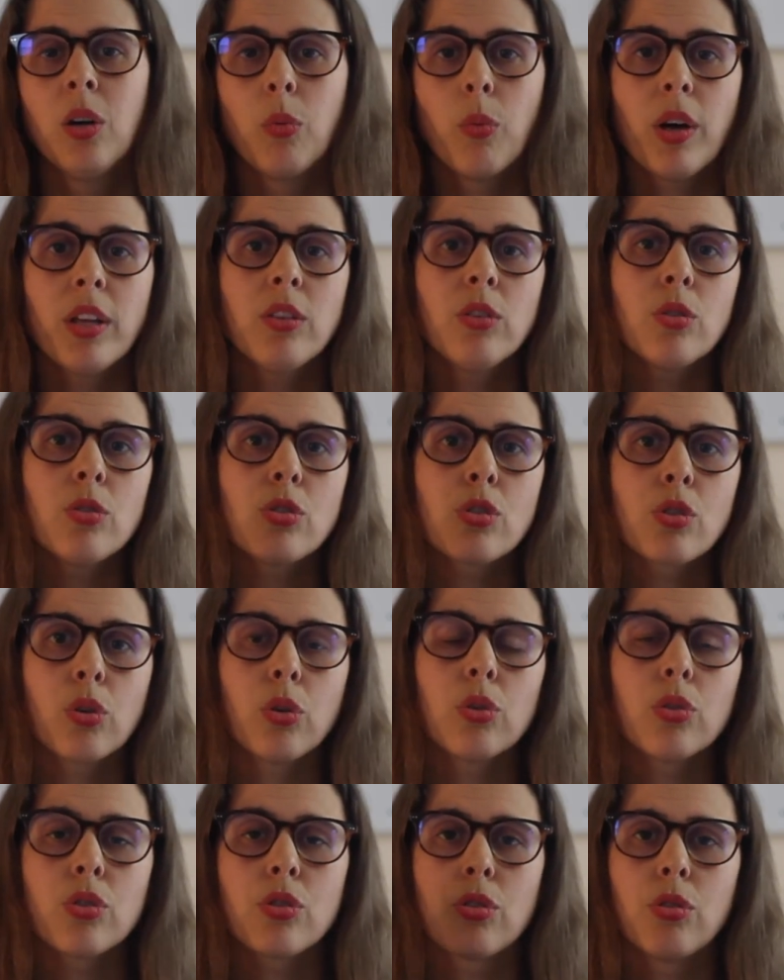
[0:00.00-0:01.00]
What do
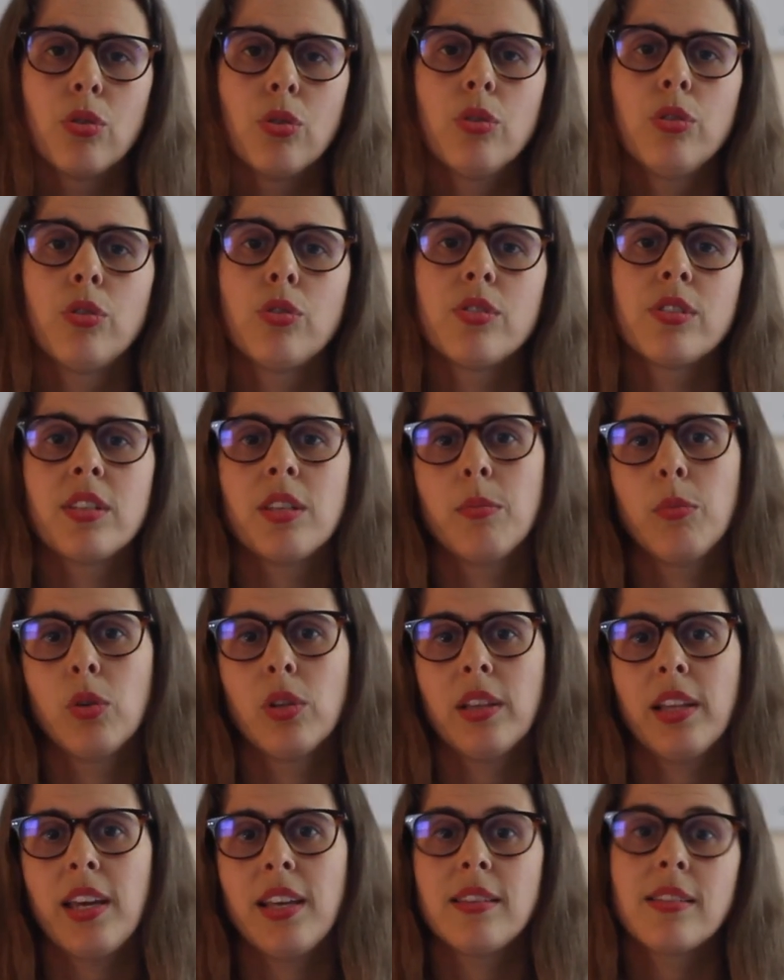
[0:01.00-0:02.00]
schools do to
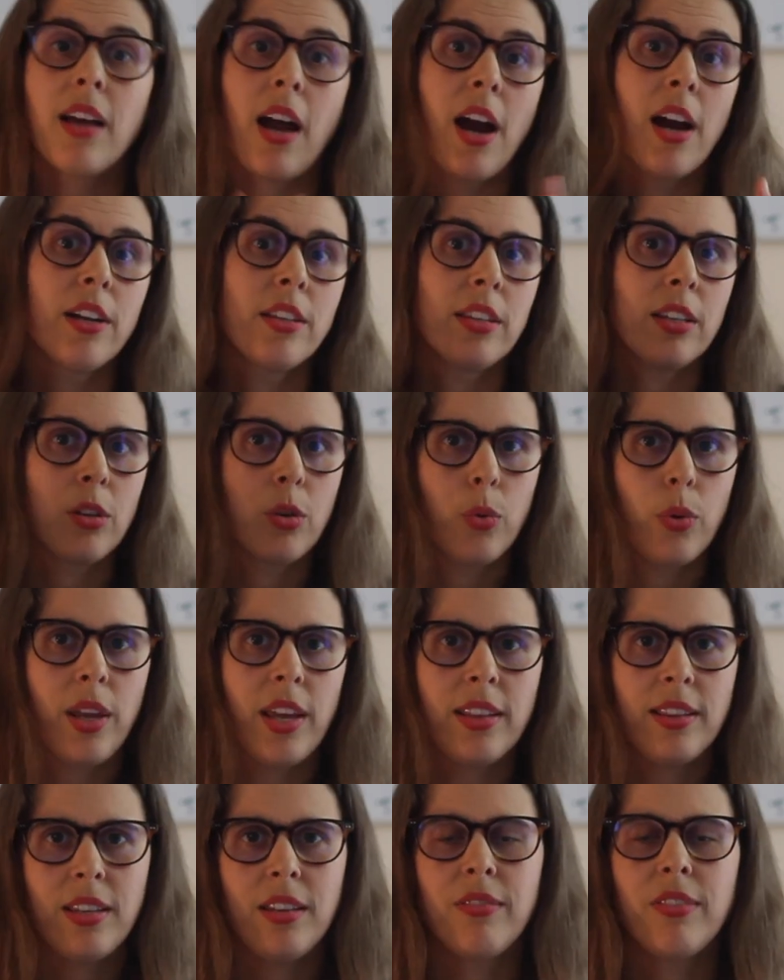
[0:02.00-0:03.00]
stimulate art and
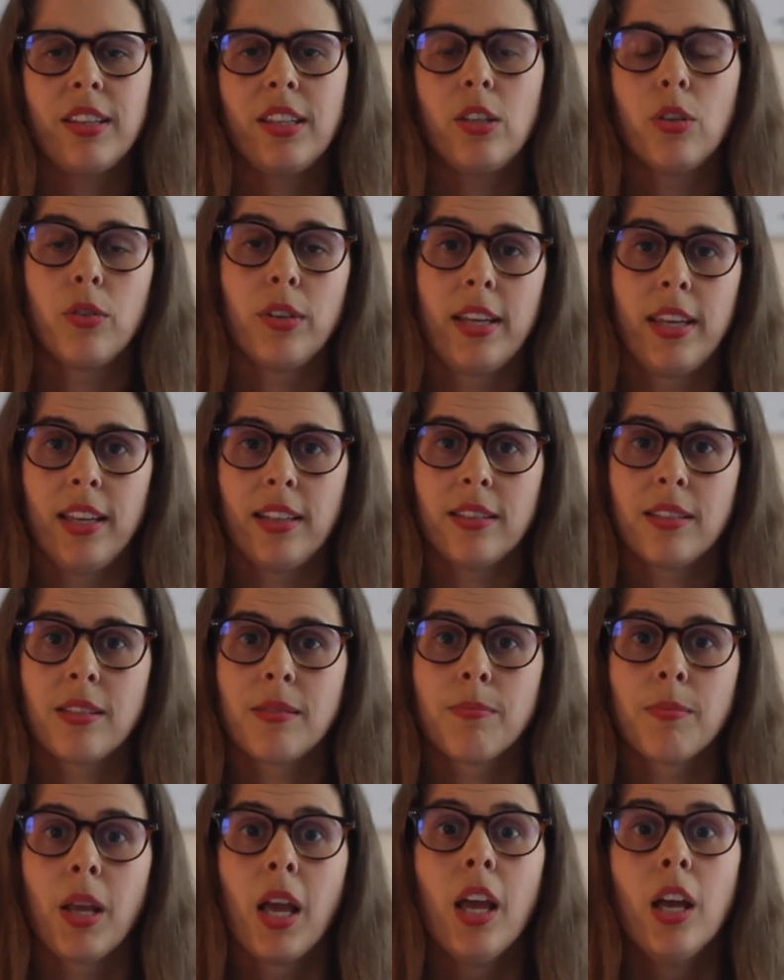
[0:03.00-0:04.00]
creativity on
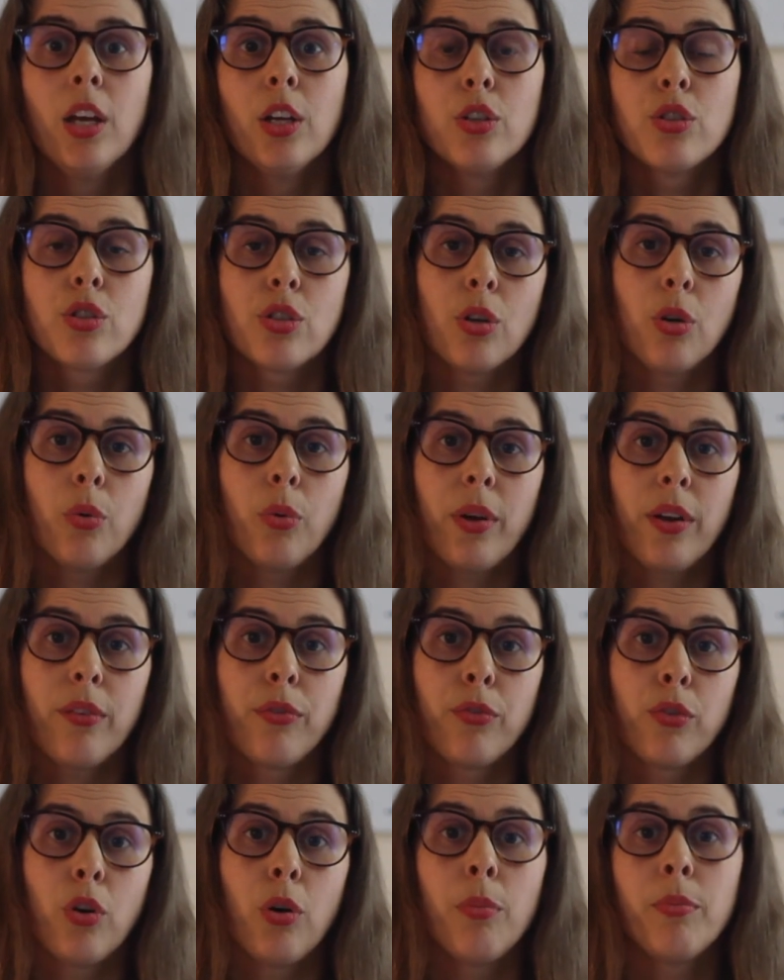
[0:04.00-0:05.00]
kids? So
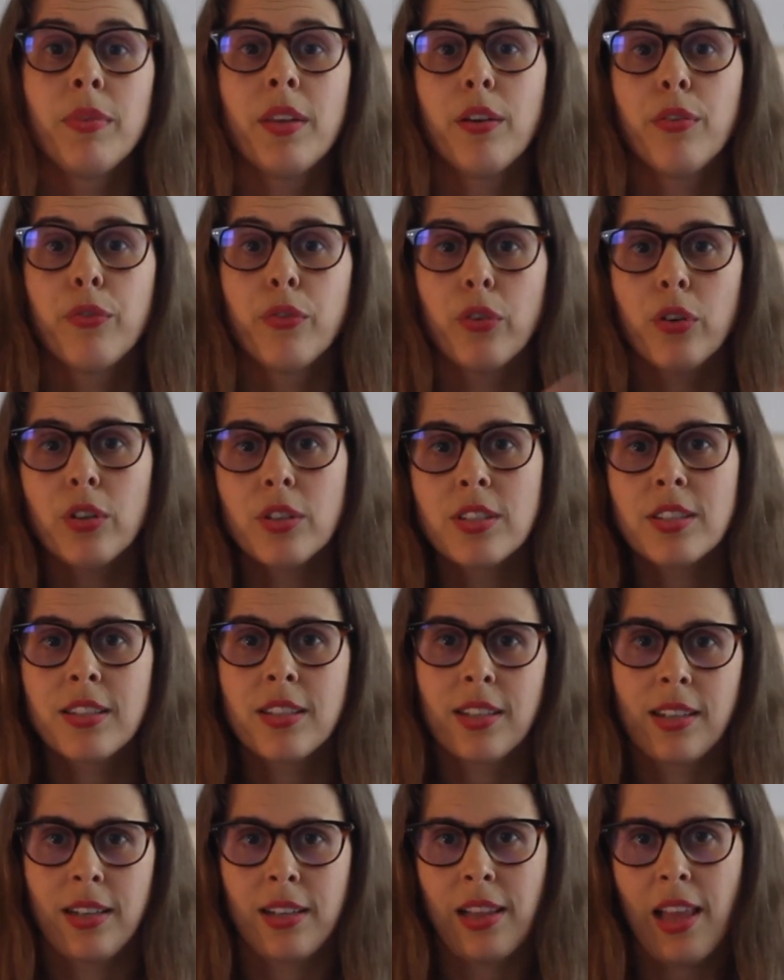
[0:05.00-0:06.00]
from the
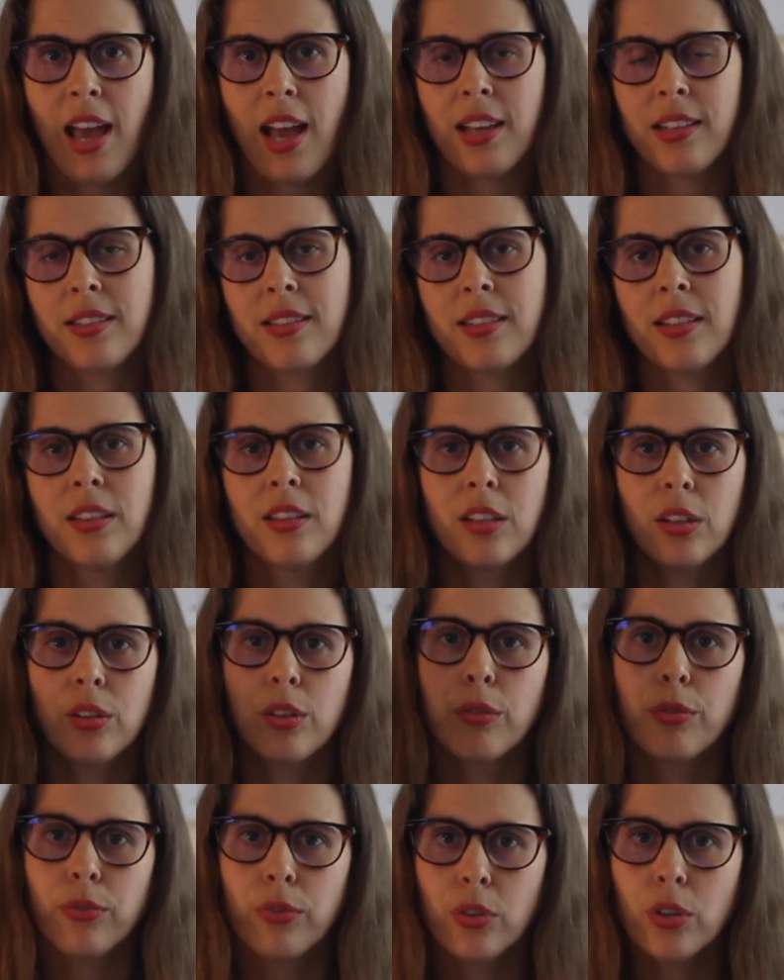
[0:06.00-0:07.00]
first class until
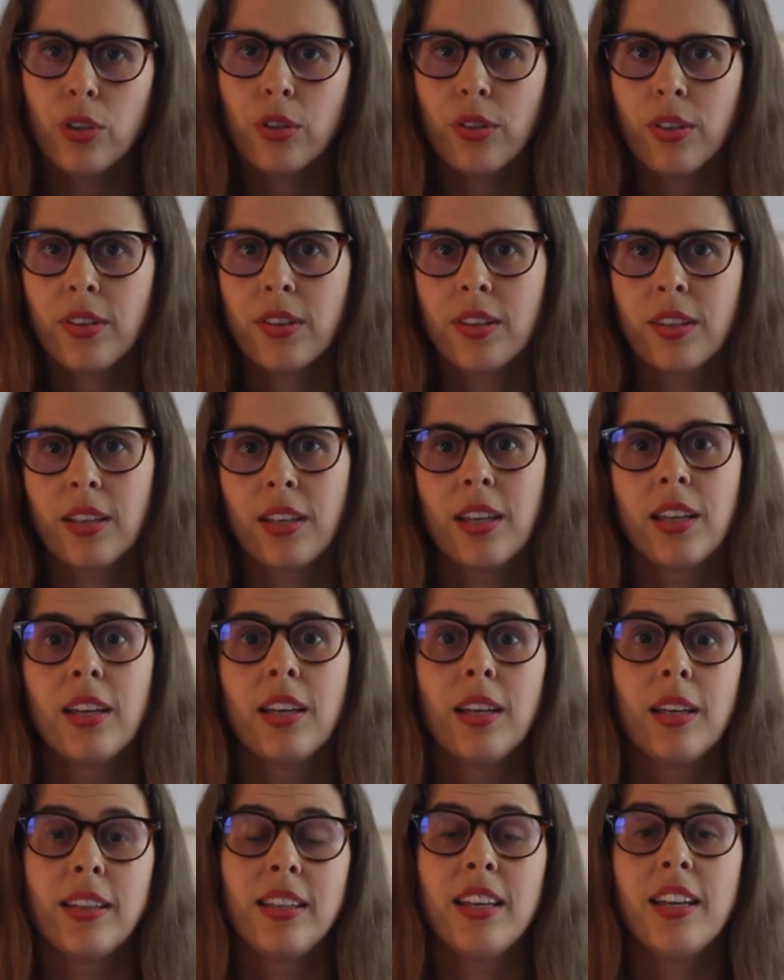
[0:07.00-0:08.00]
the fourth,
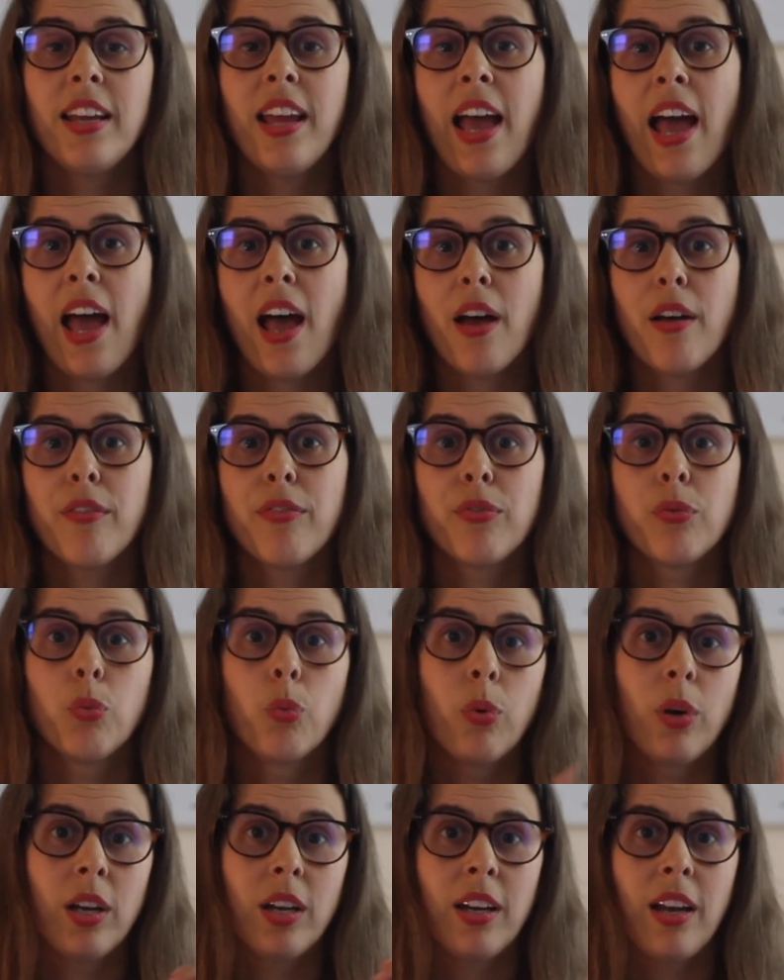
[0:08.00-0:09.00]
they have
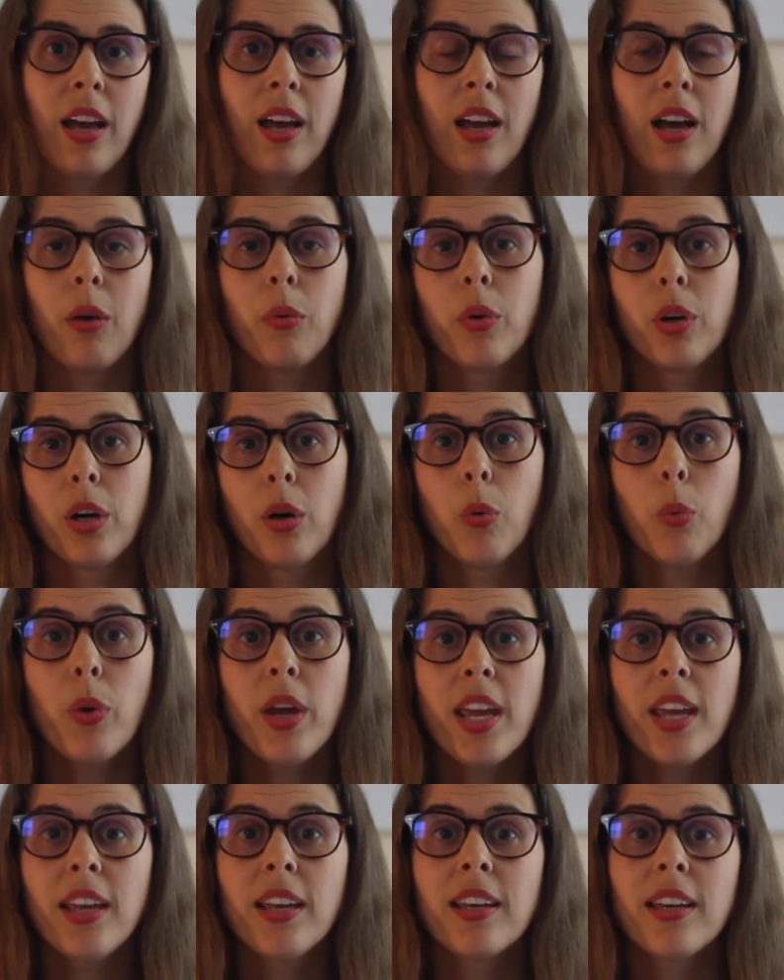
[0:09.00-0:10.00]
1 hour a
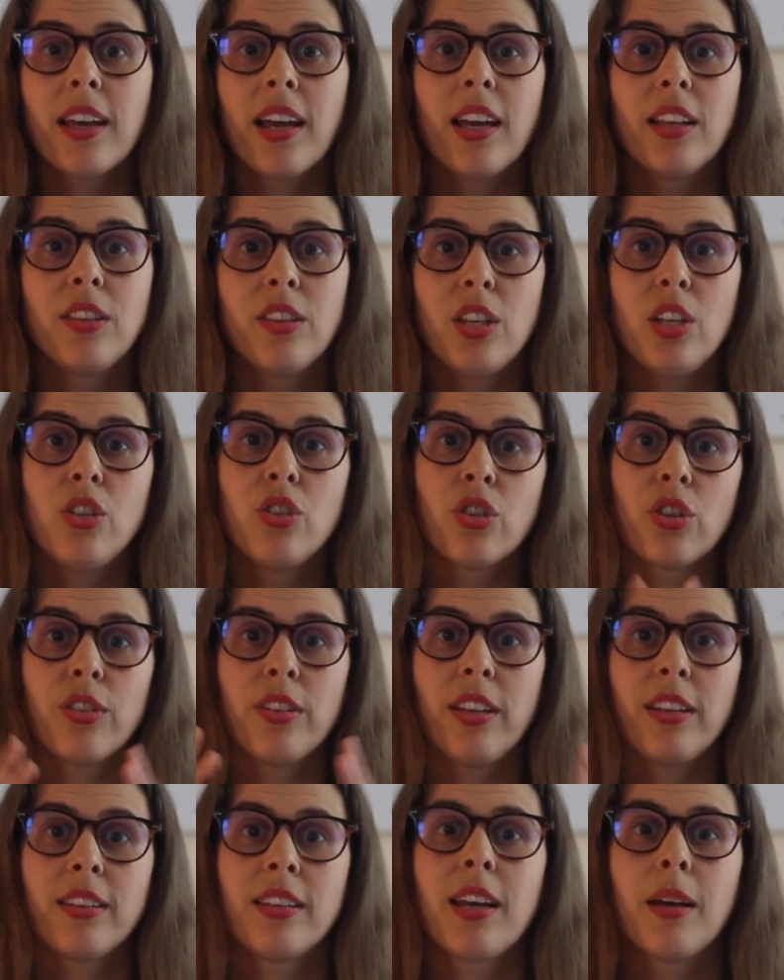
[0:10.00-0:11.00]
week, a teacher
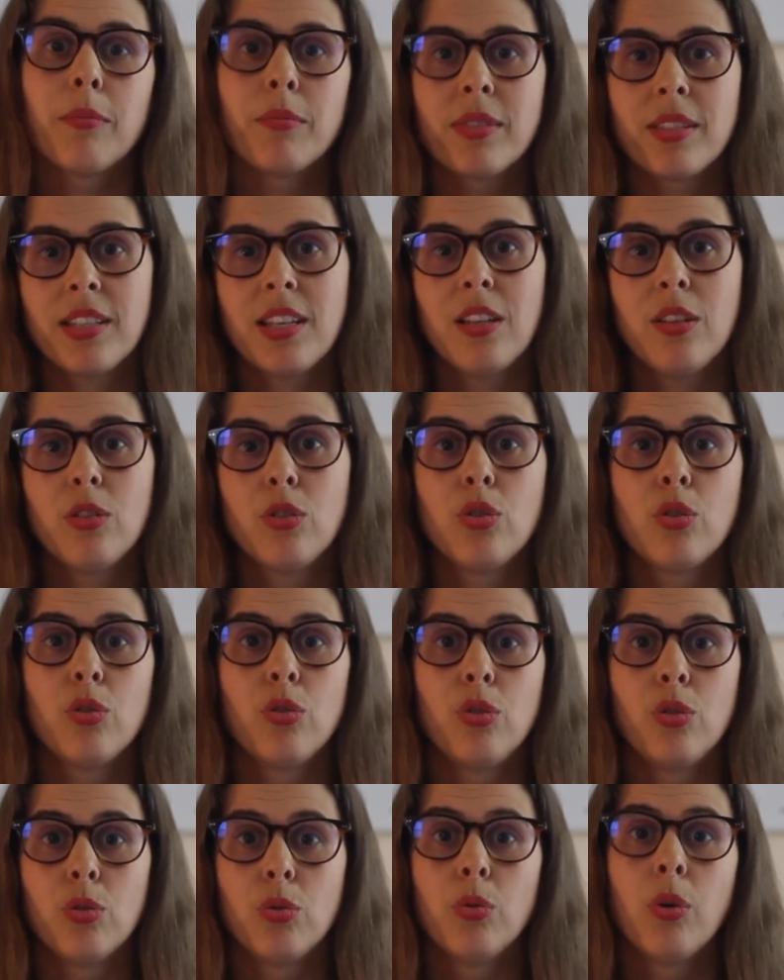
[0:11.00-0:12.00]
that comes in to
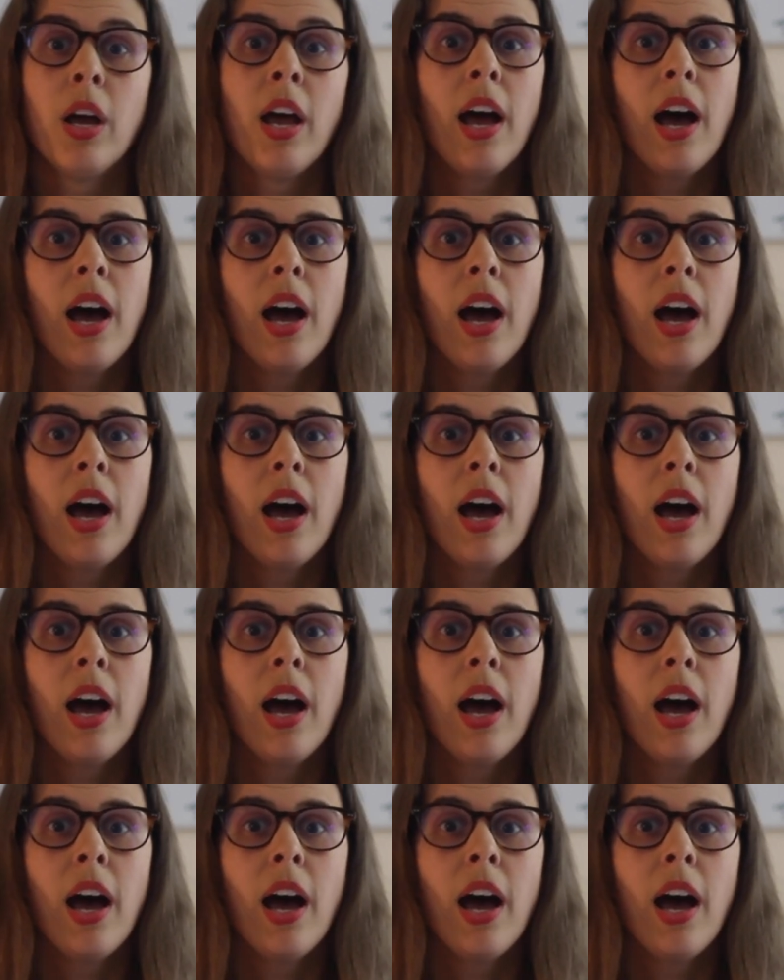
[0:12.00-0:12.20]
do